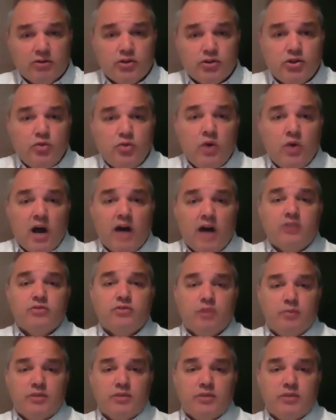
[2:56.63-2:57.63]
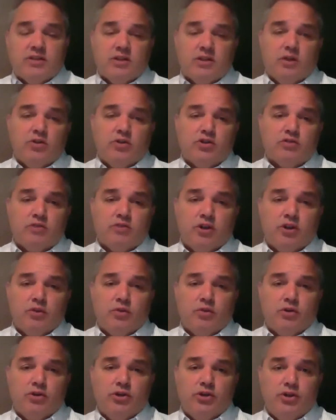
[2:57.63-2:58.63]
200 business coaches around the
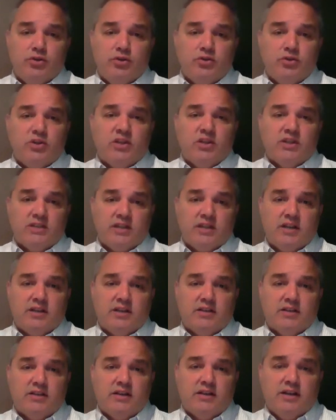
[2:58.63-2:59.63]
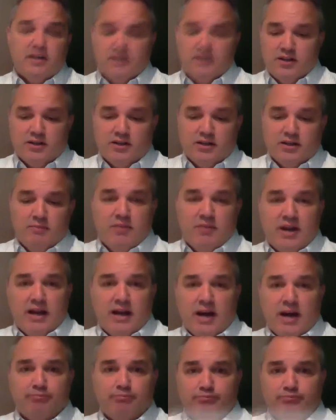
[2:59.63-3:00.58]
world using the sales system that I'm